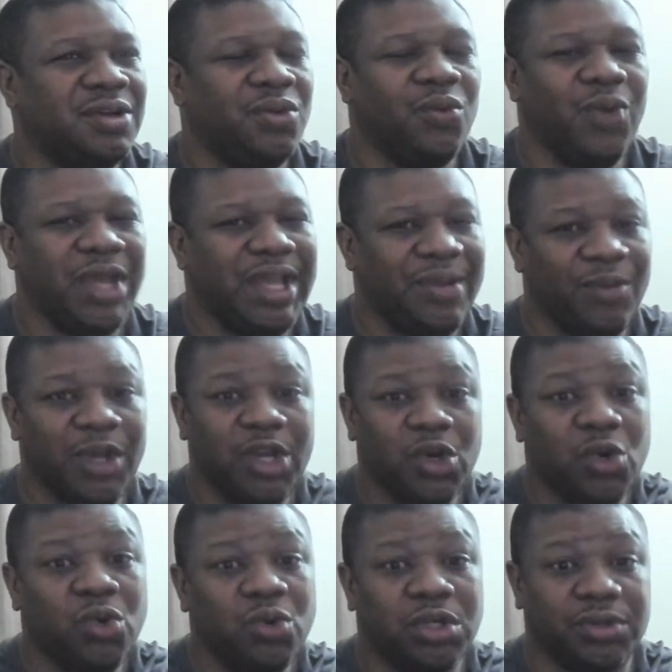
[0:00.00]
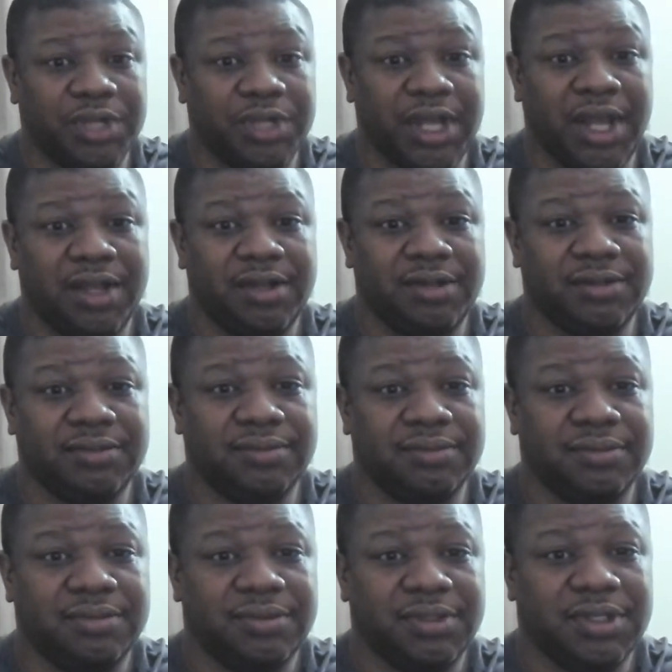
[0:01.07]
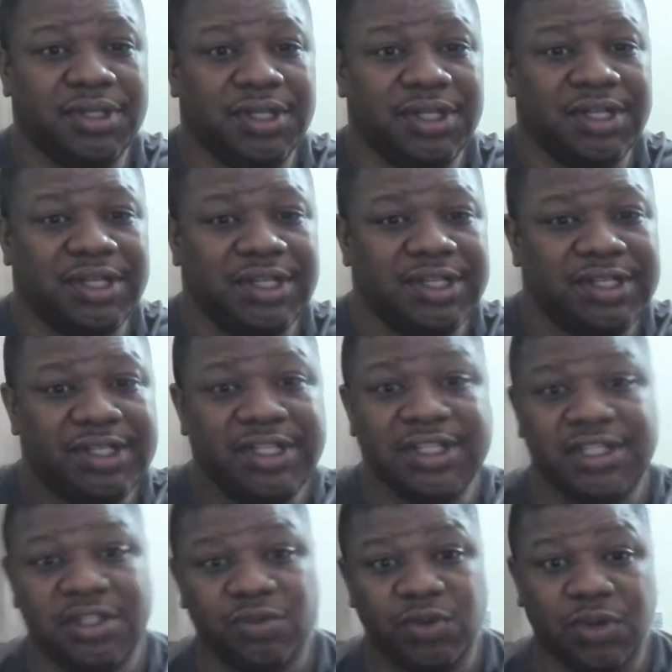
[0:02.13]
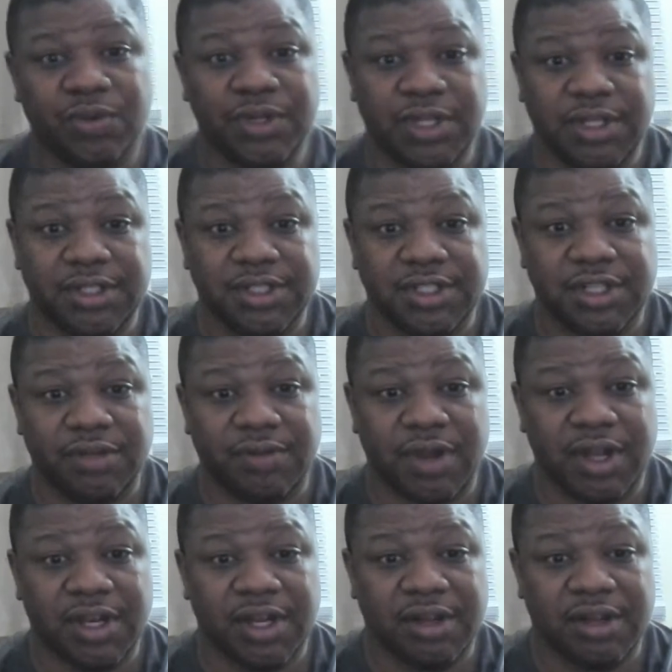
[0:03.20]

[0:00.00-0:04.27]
We cool on that. This is what we need to see right now.